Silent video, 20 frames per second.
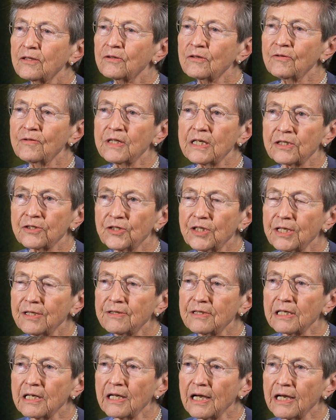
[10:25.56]
To the extent
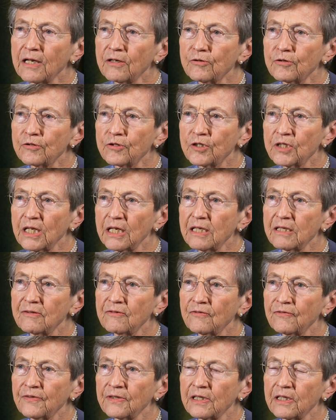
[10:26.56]
that I
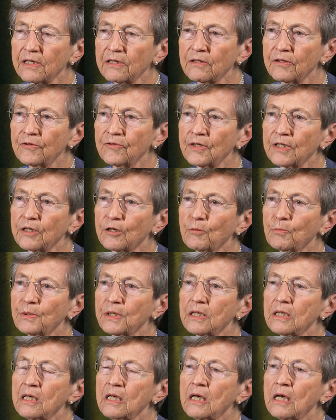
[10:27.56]
understand filial
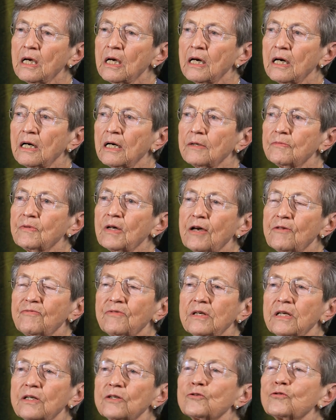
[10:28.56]
therapy, I, I
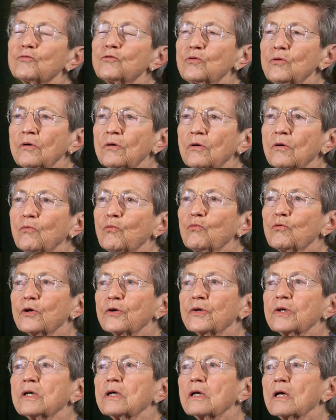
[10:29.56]
think it's uh,
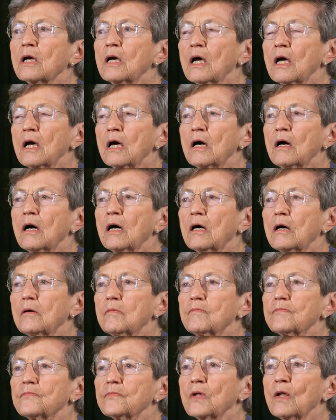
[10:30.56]
working
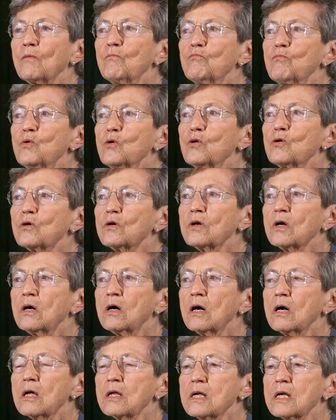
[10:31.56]
um, more
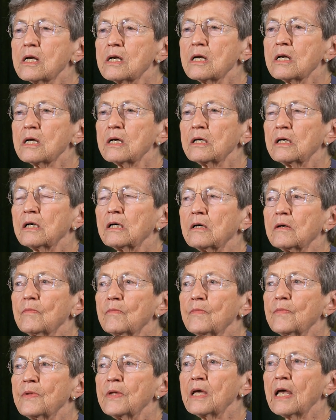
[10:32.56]
on
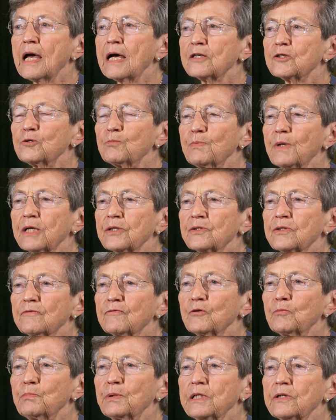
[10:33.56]
um, the aspect of
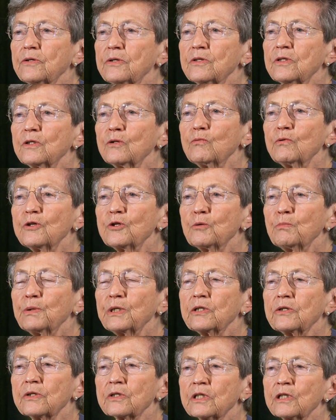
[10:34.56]
the parenting where the
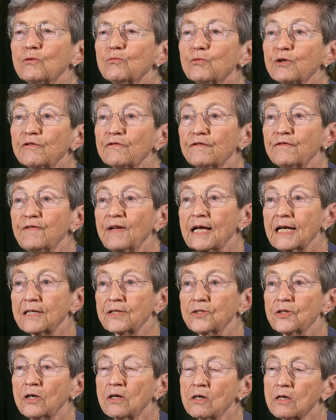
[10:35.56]
parent can
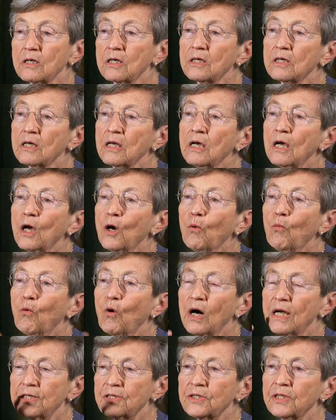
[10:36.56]
reflect on
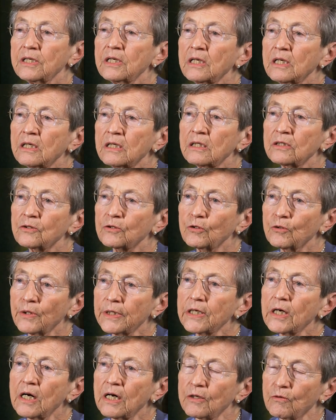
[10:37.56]
what is
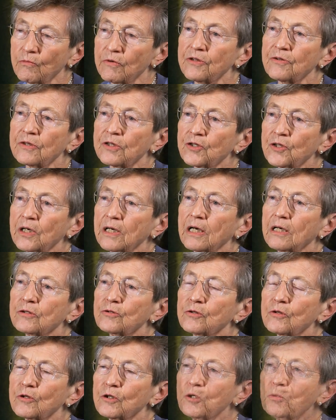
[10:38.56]
going on with the
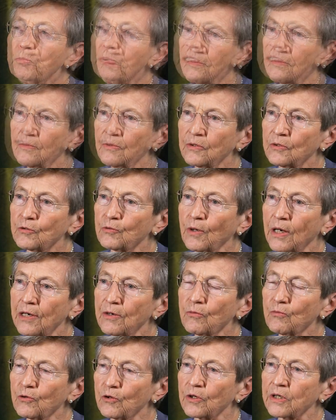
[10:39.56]
child. We try
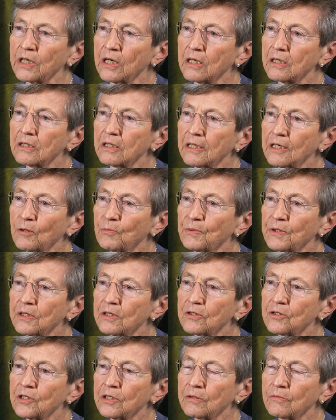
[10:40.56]
to work on helping
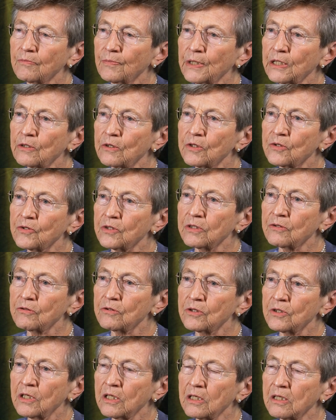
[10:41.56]
the parents
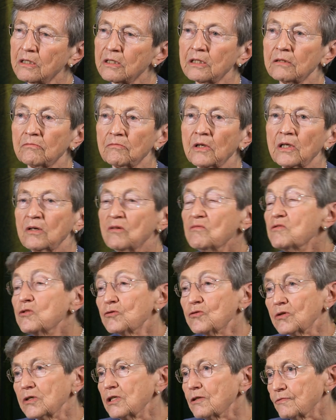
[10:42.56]
understand in
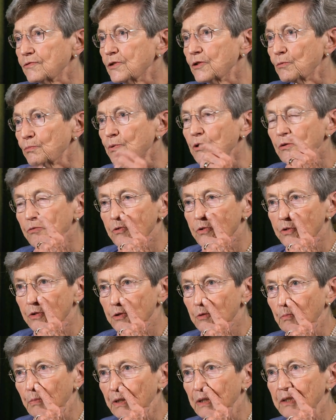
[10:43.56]
using different
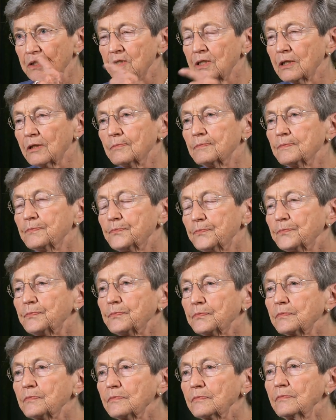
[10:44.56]
approaches, but um,
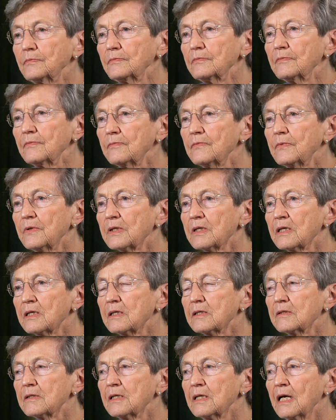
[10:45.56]
uh,
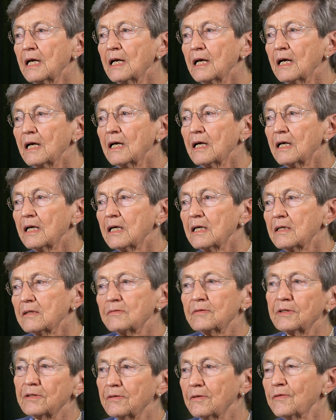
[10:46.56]

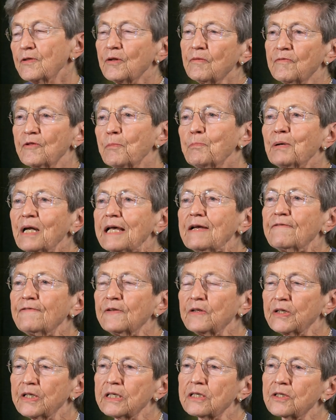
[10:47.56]
the, the,
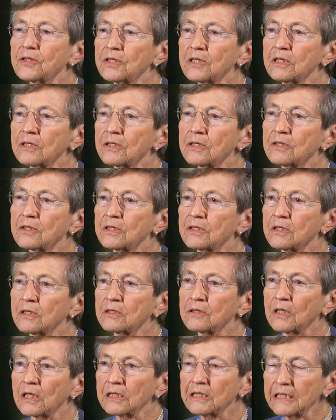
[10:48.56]
playfulness is,
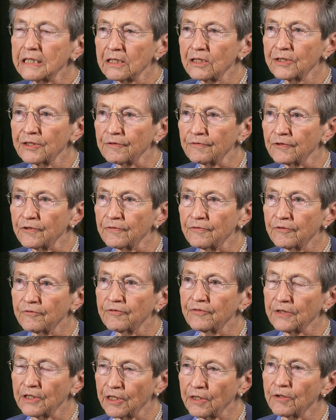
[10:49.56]
is a little different from
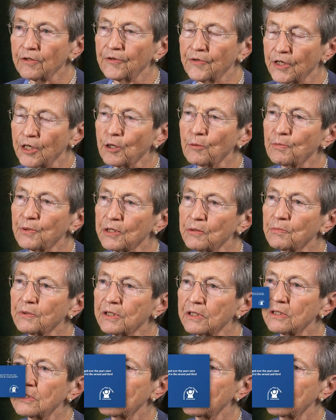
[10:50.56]
filial therapy. But.